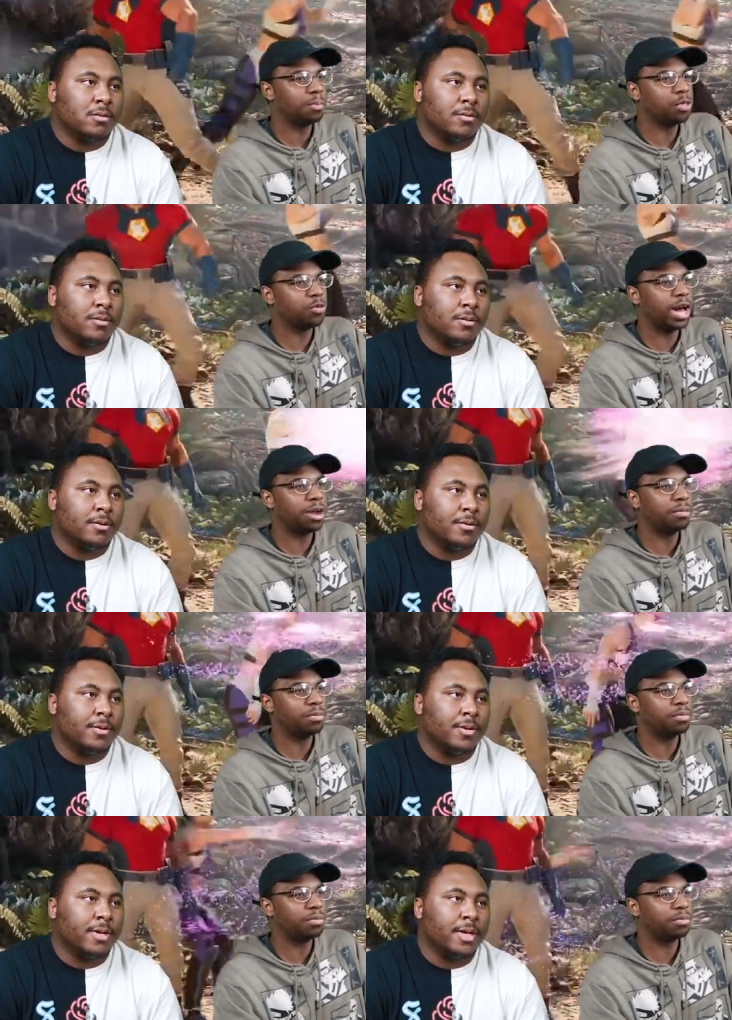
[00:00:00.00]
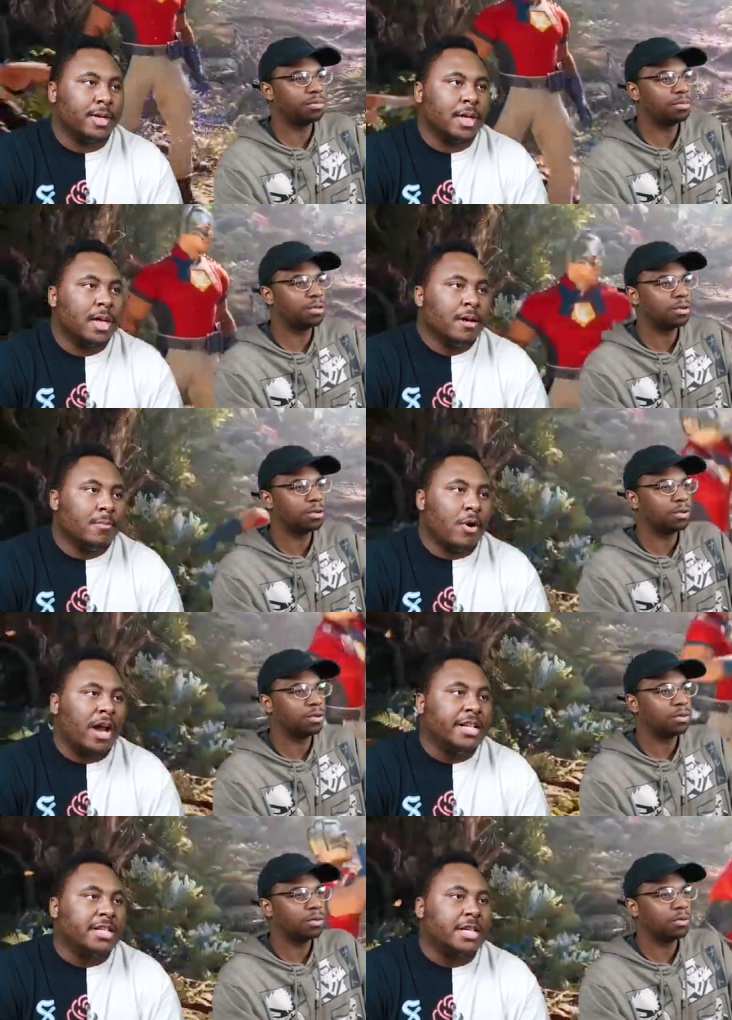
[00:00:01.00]
Speaker 1: Mitchell Adams. Bro, I
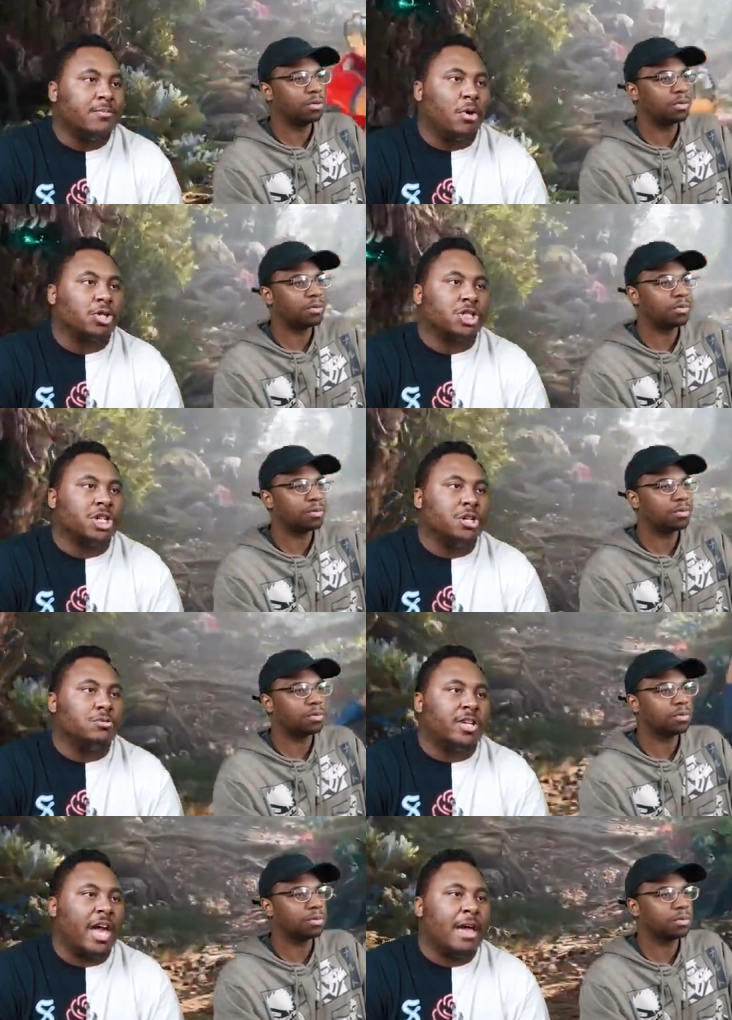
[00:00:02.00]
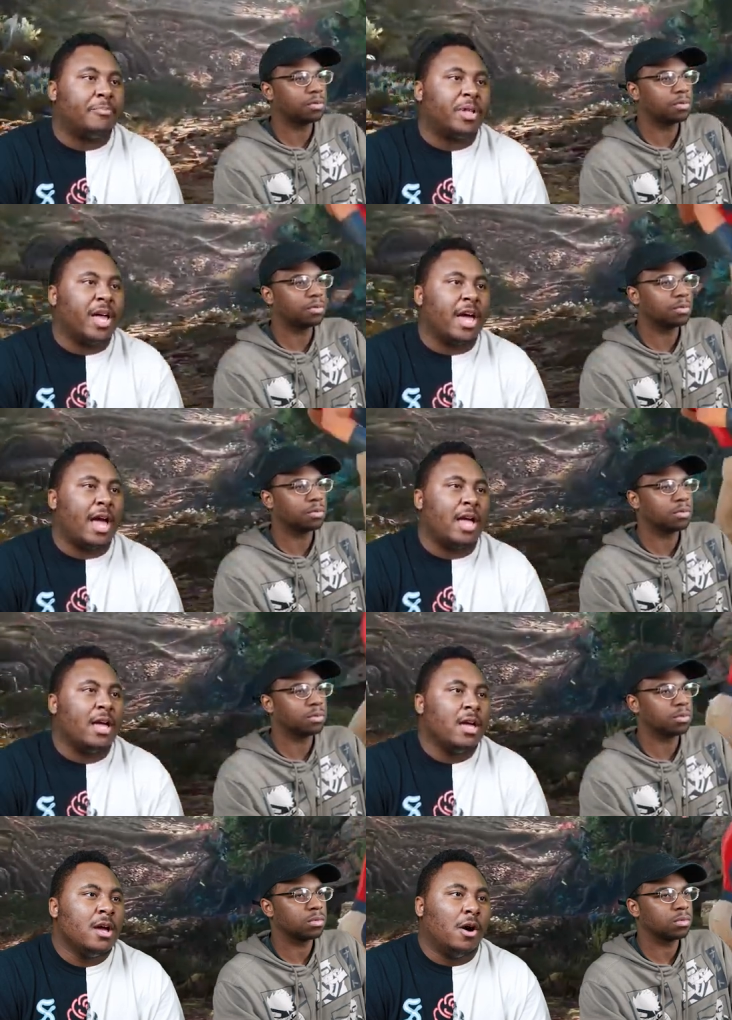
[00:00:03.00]
need to see more shield gameplay.
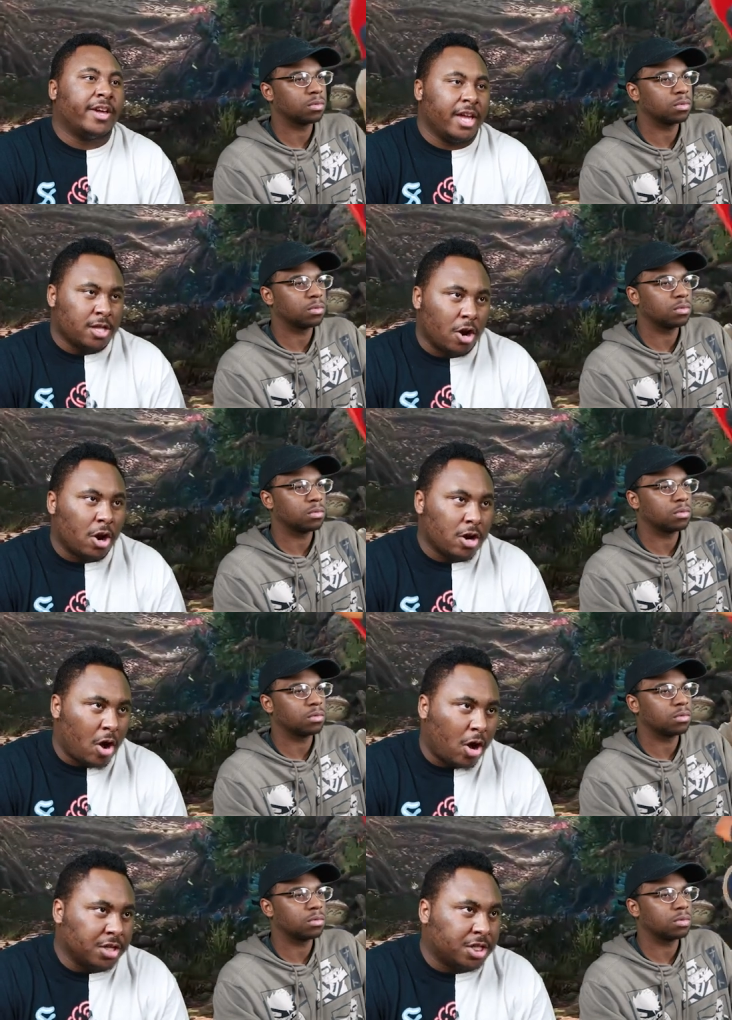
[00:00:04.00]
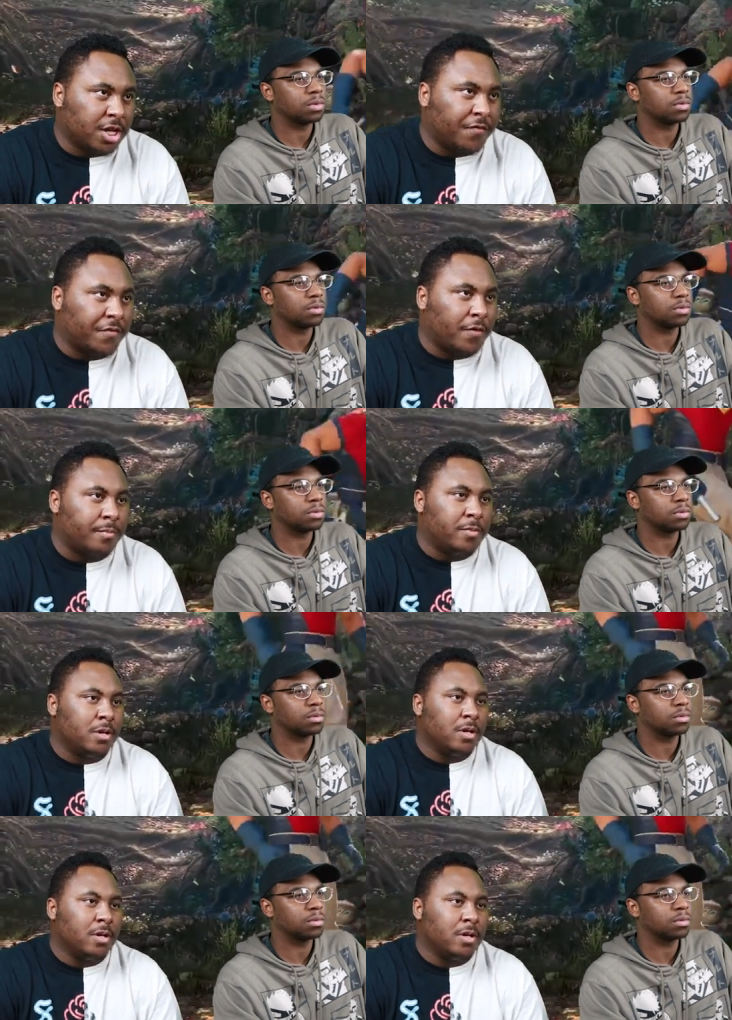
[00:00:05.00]
Okay, Dart, all this stuff is from... I